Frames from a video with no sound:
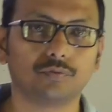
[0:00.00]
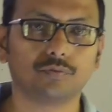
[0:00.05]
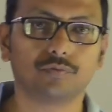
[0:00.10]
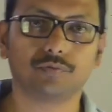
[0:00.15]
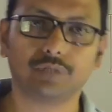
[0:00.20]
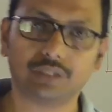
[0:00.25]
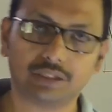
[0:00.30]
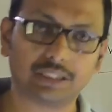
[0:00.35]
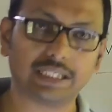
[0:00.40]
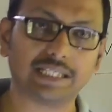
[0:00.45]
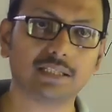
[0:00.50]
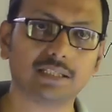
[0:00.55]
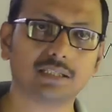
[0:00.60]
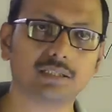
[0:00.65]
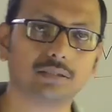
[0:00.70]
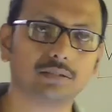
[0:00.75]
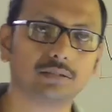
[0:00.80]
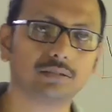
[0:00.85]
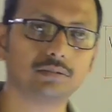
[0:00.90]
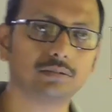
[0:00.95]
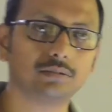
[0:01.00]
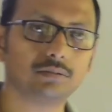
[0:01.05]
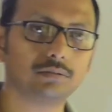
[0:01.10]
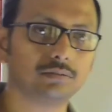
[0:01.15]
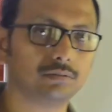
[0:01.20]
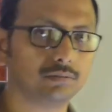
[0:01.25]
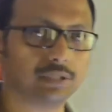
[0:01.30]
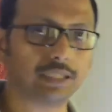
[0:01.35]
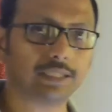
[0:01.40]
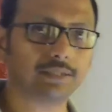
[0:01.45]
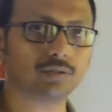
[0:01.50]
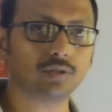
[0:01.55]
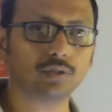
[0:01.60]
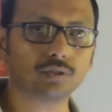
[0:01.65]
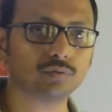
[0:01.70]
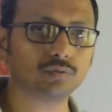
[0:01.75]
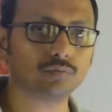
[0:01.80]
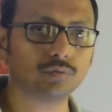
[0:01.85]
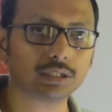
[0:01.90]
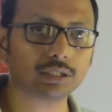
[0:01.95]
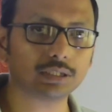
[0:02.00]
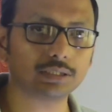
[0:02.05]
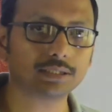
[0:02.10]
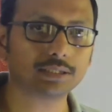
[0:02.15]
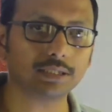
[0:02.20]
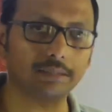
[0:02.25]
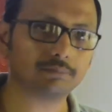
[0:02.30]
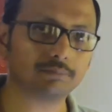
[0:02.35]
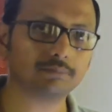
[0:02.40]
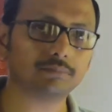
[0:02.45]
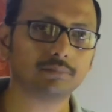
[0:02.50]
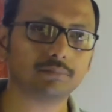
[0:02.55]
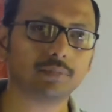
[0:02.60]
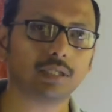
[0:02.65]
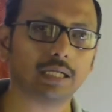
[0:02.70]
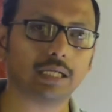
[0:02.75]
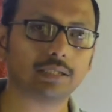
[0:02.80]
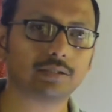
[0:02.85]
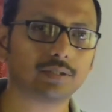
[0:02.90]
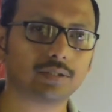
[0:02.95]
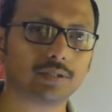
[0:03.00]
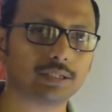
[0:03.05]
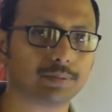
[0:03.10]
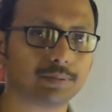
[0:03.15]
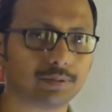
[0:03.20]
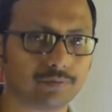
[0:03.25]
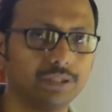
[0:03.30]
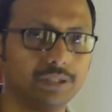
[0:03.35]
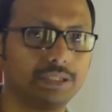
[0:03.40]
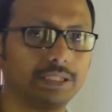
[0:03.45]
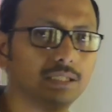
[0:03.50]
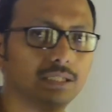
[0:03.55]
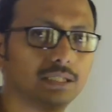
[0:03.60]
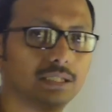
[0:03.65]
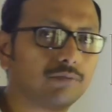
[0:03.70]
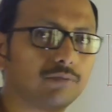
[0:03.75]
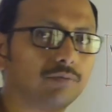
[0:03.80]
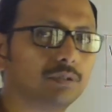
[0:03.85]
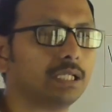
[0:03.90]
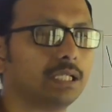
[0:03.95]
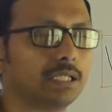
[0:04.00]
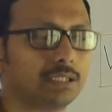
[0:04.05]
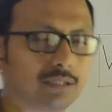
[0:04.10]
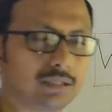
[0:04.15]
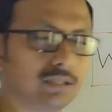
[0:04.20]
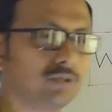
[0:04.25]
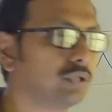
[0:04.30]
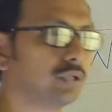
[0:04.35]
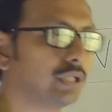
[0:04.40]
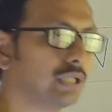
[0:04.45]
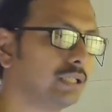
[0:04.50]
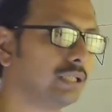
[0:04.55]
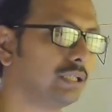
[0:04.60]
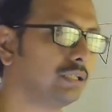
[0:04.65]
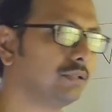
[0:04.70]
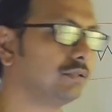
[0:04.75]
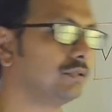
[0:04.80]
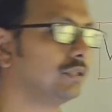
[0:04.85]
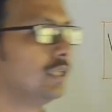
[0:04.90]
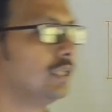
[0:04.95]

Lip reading: We think, that is also work in some other respect. We tell that one that okay,